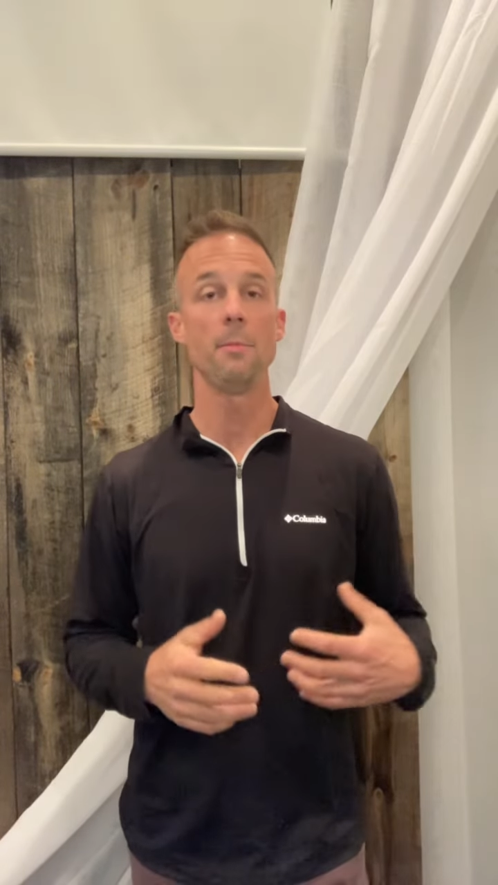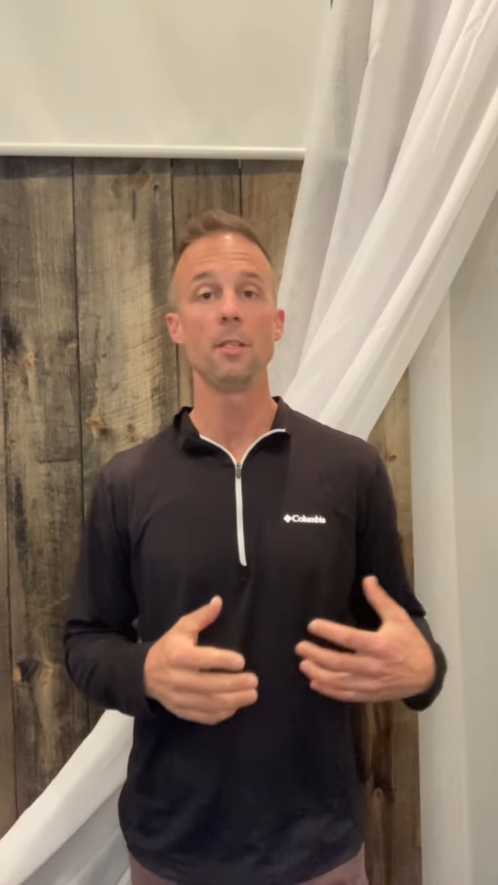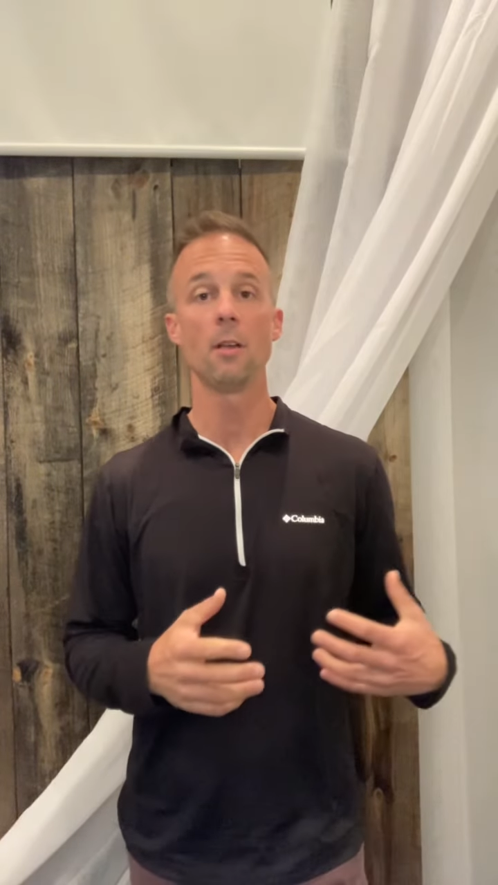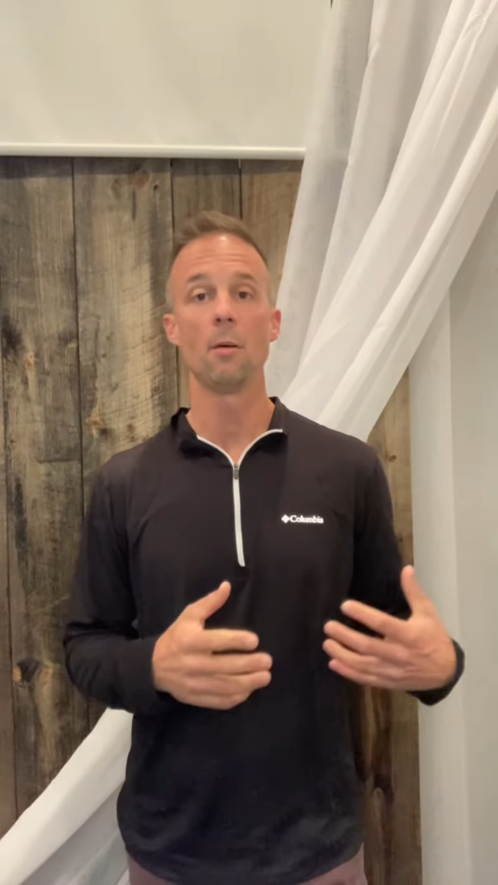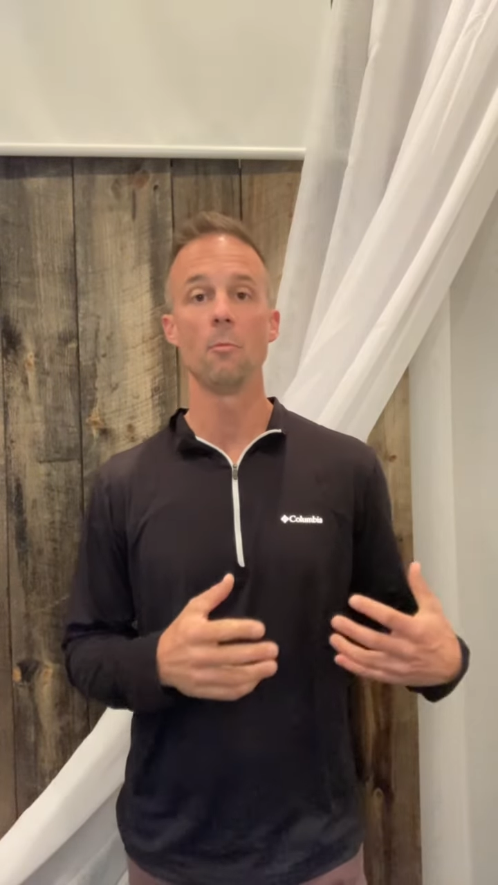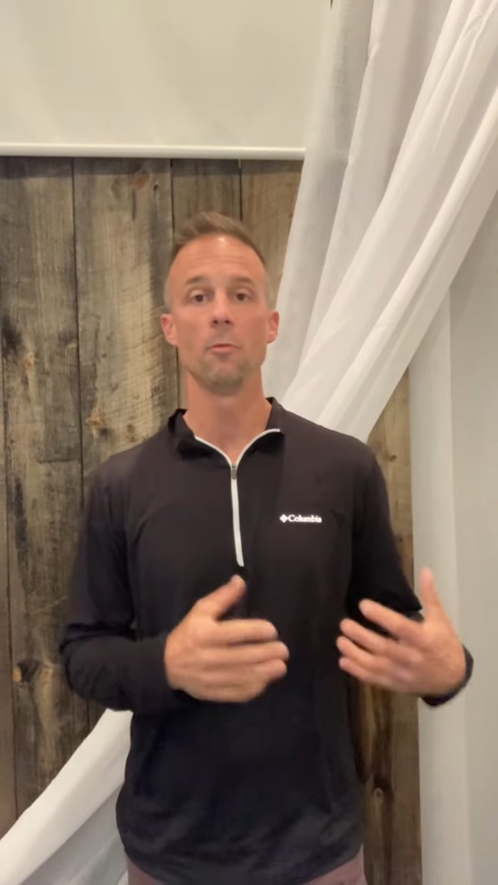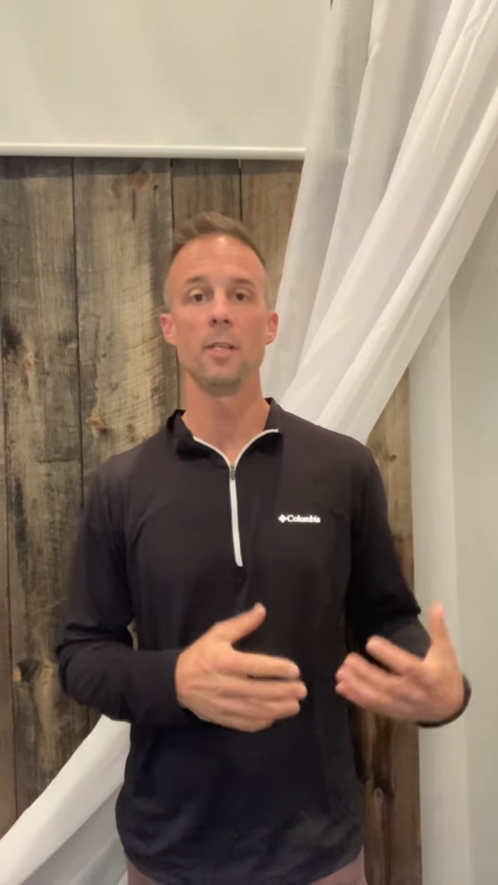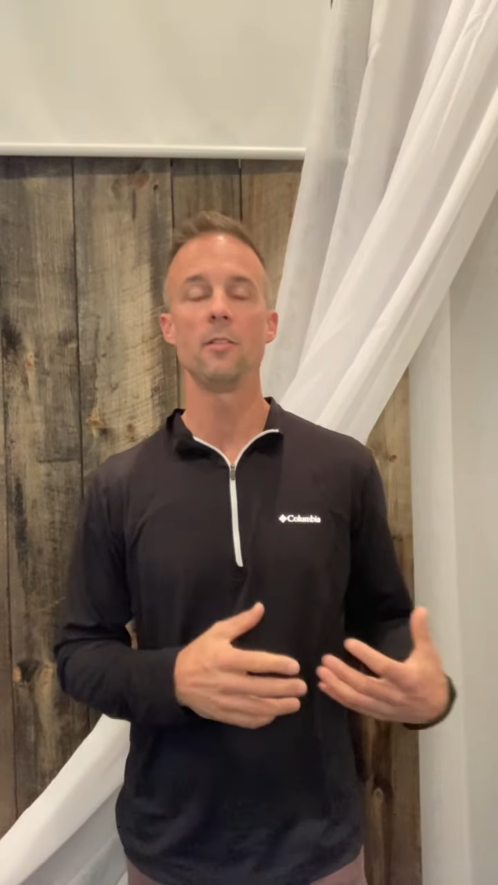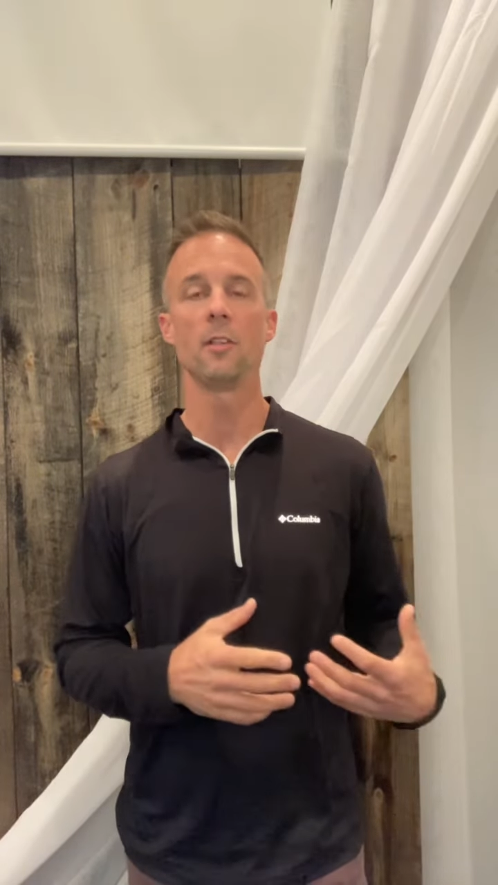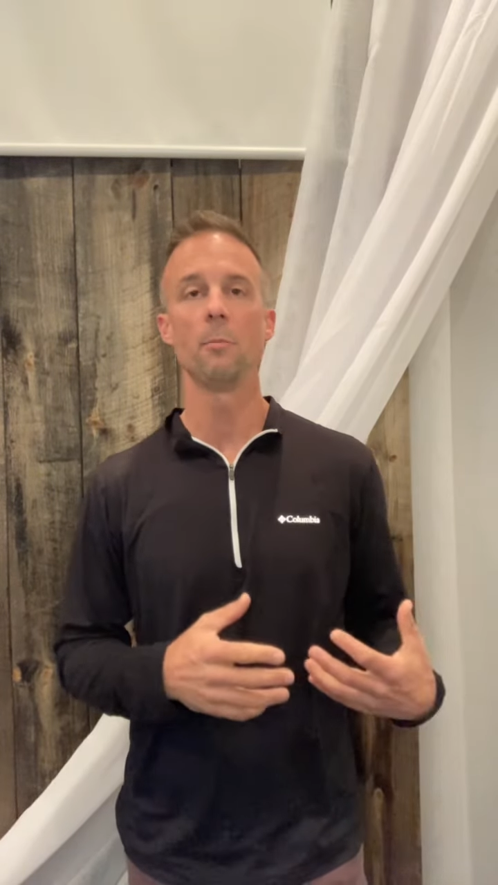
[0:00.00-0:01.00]
become
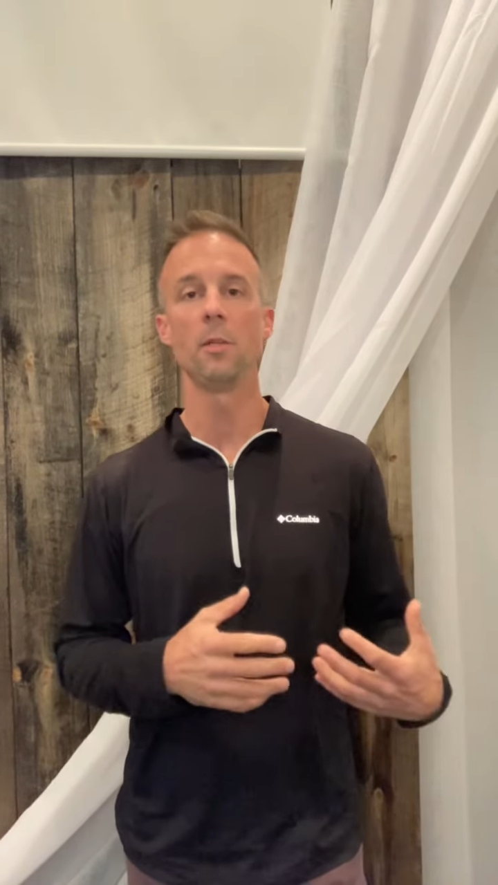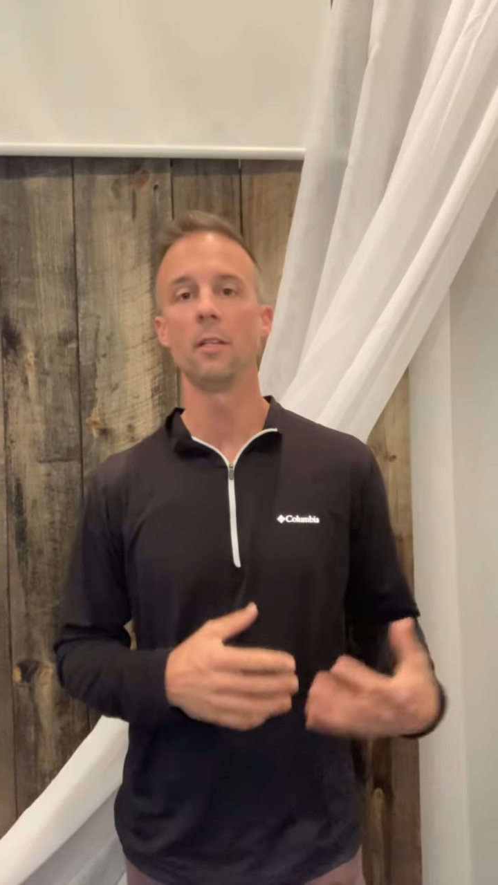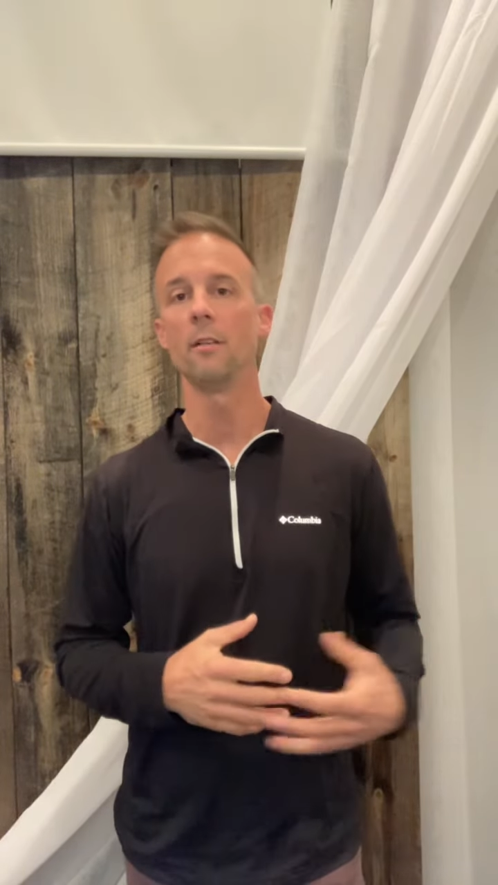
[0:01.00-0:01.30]
reasonably